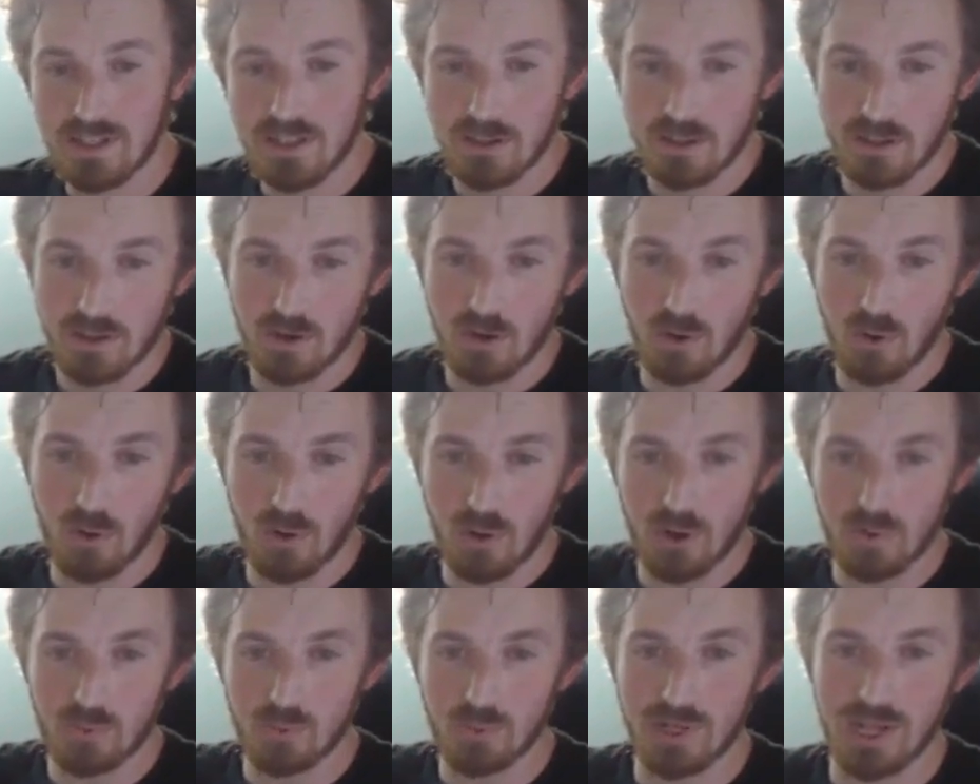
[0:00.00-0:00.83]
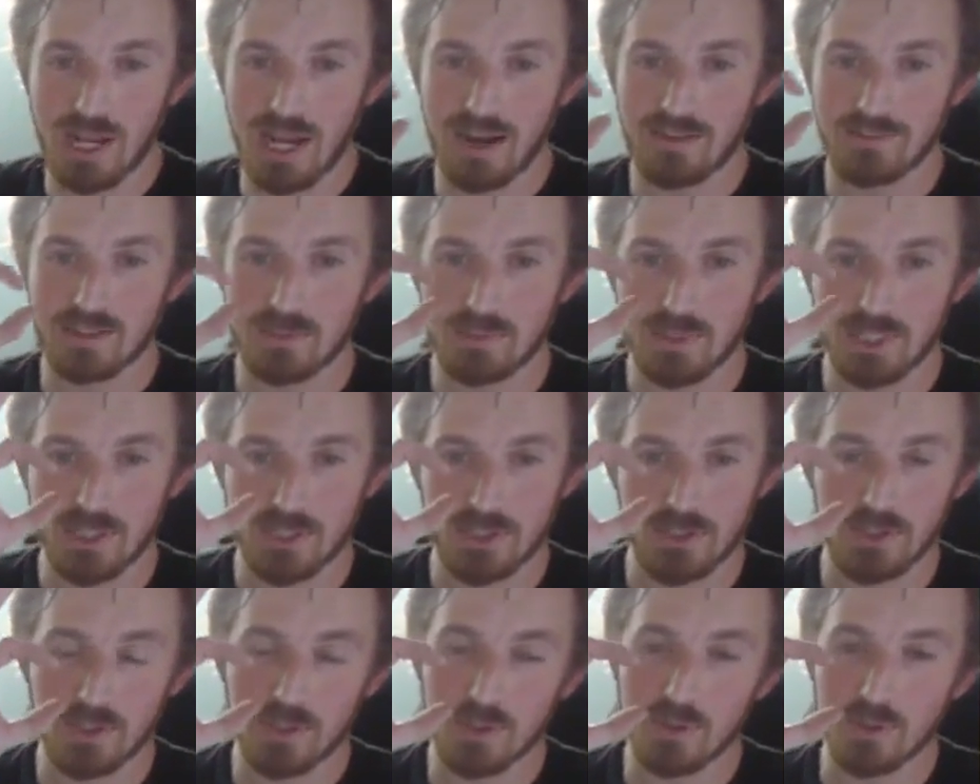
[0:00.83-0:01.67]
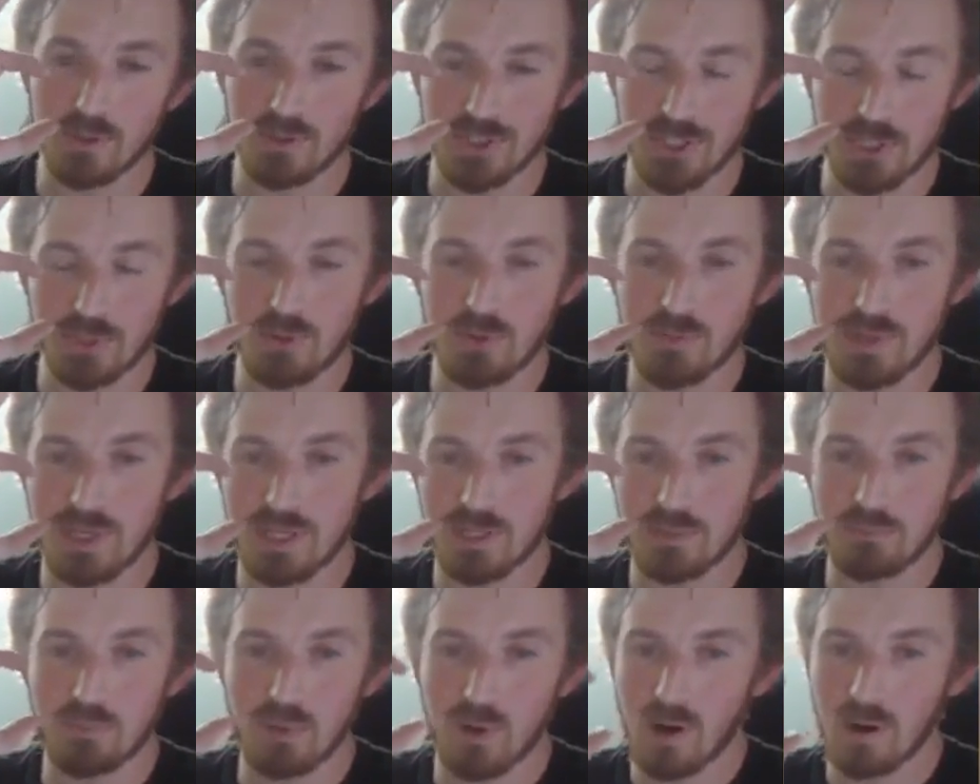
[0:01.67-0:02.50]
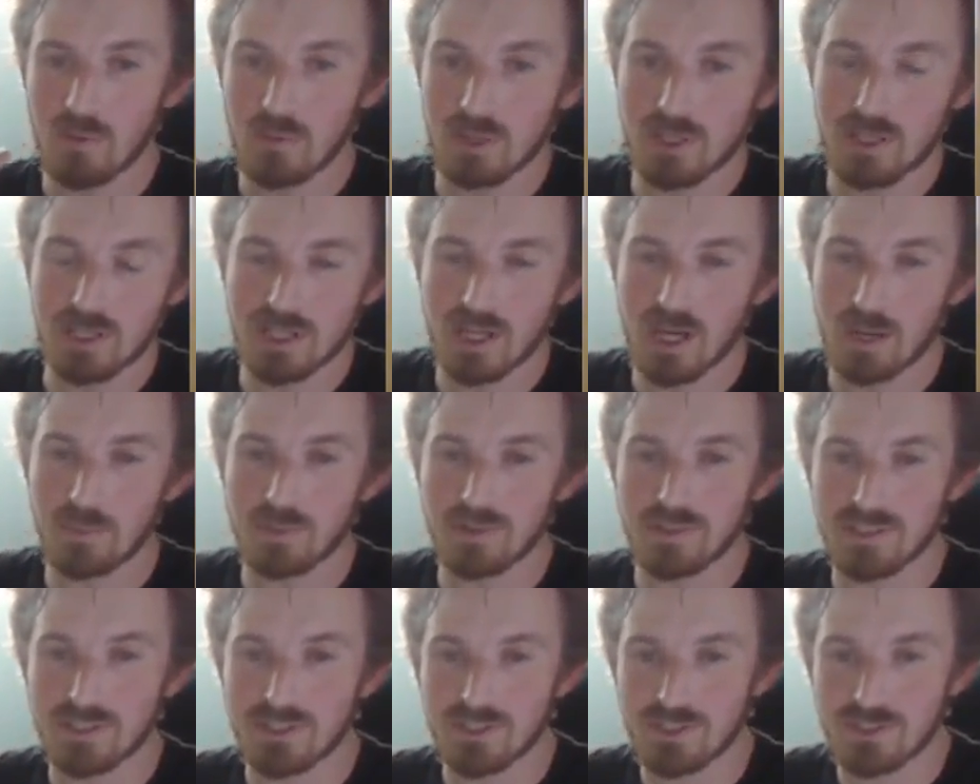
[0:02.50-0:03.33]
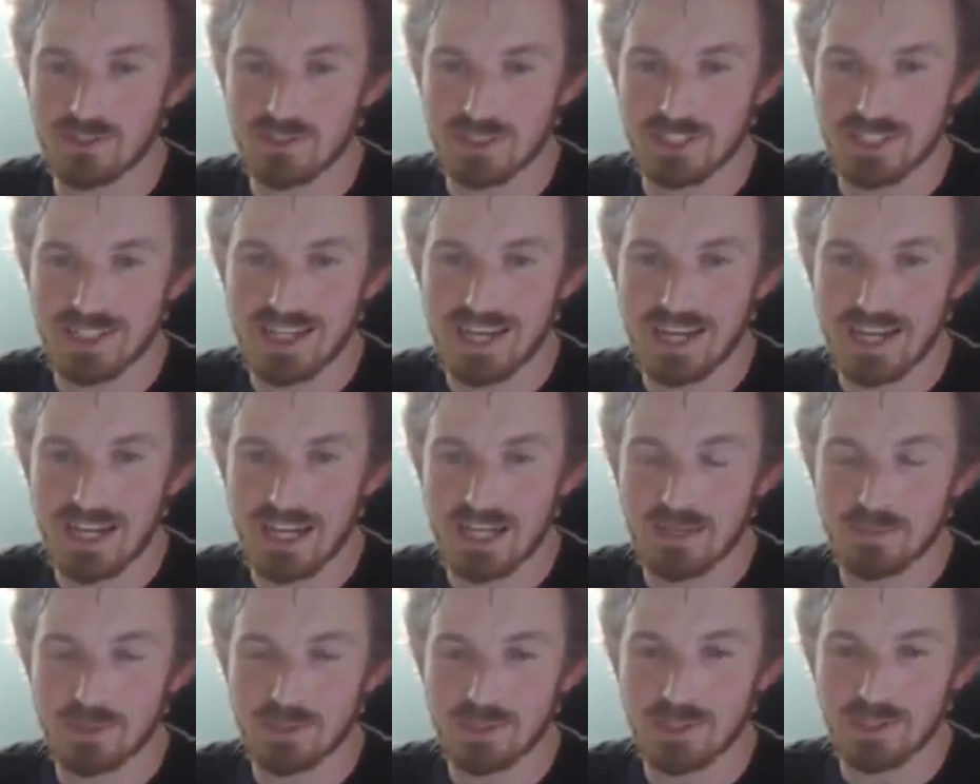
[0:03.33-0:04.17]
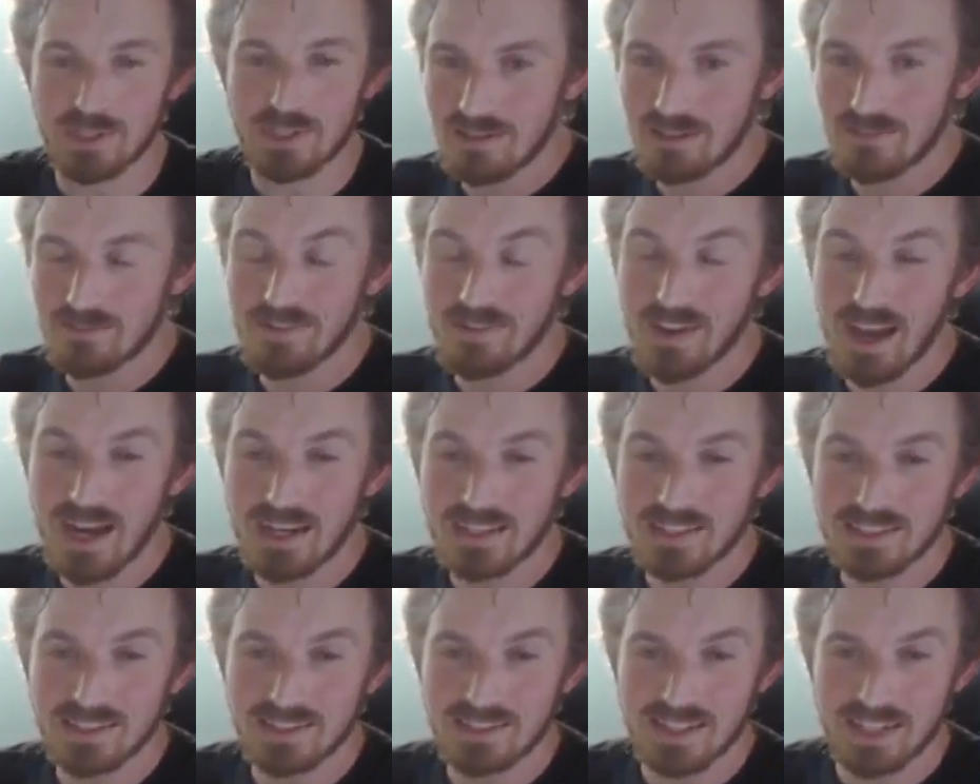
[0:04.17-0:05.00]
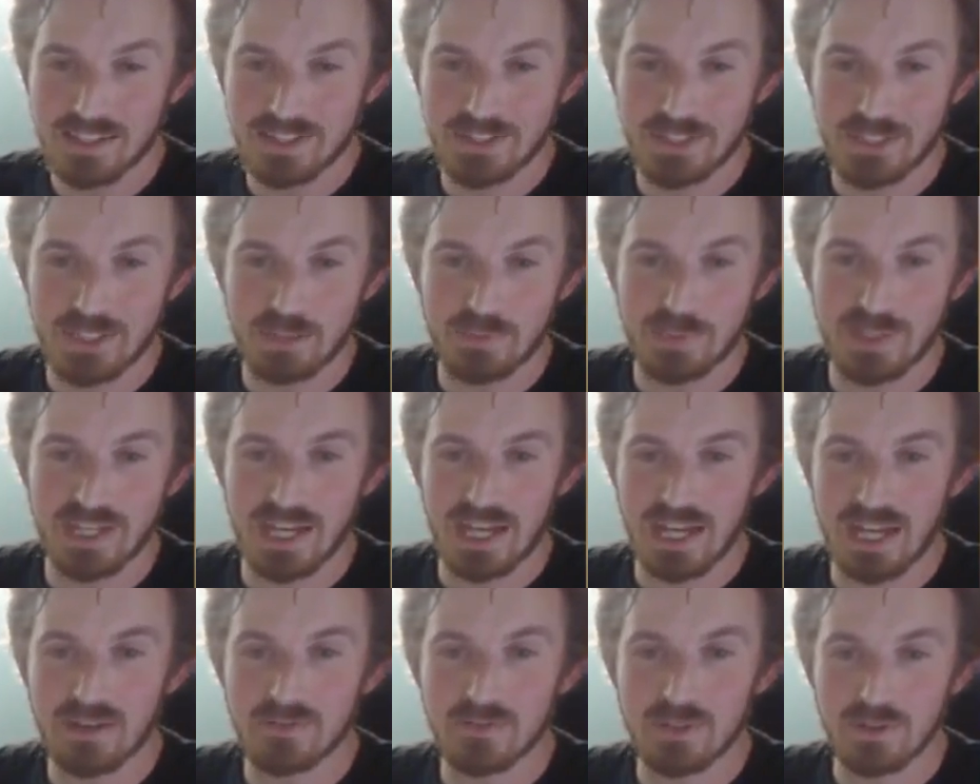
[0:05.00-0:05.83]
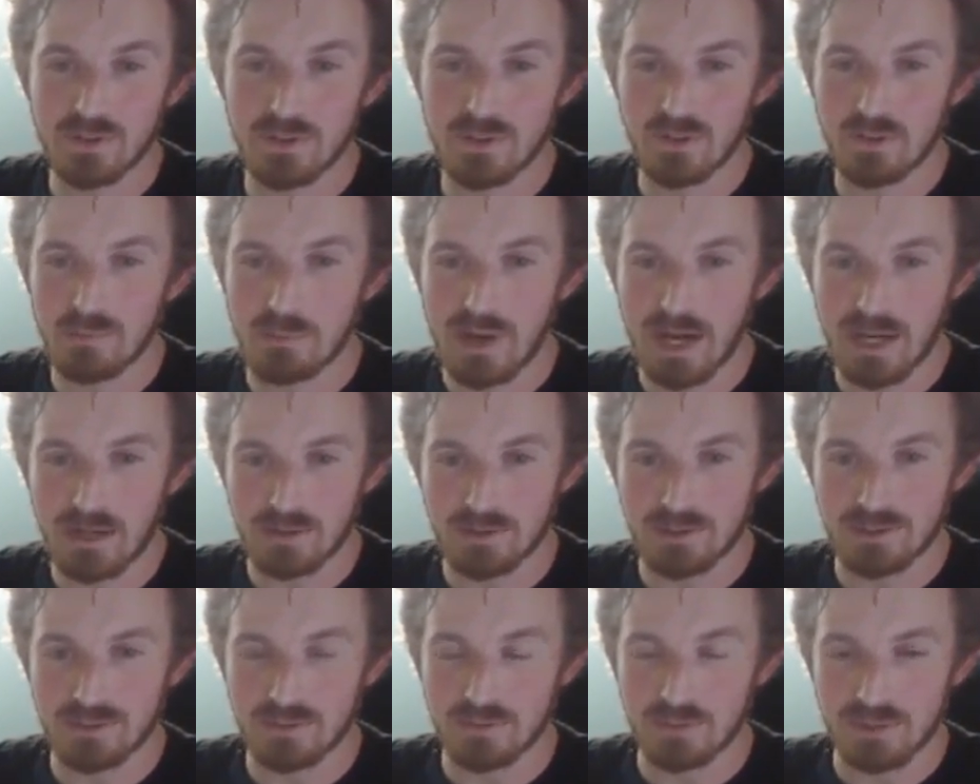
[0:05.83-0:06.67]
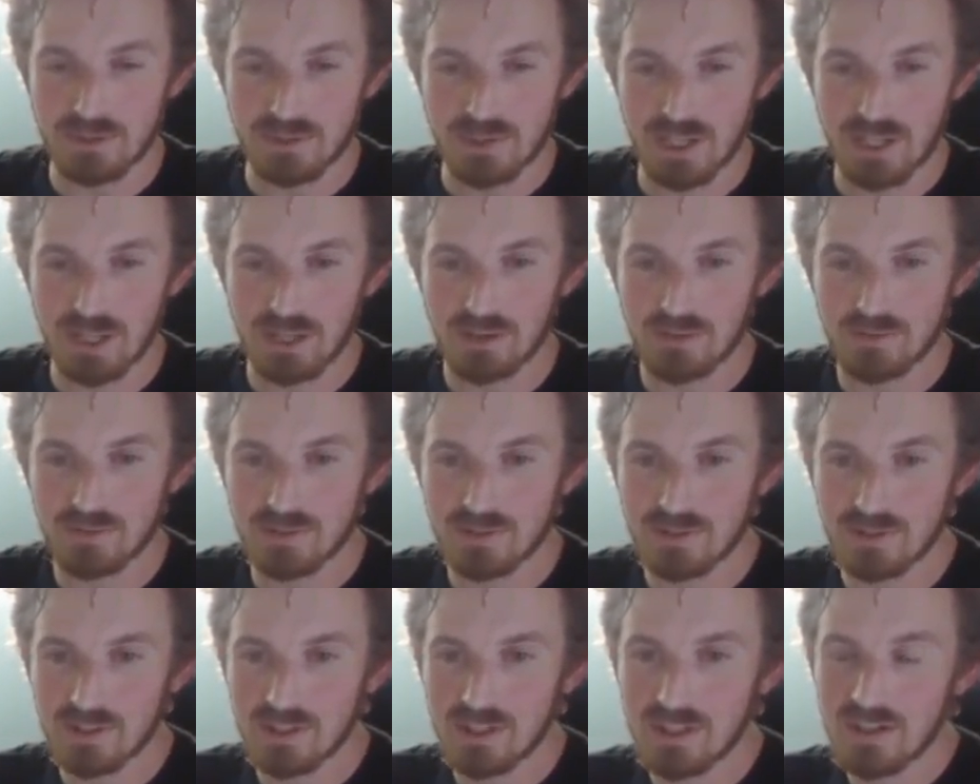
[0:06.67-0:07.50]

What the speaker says: The cord would have to be huge. It would be probably a couple inches in diameter. In fact, it's actually going to be heavier than the batteries themselves.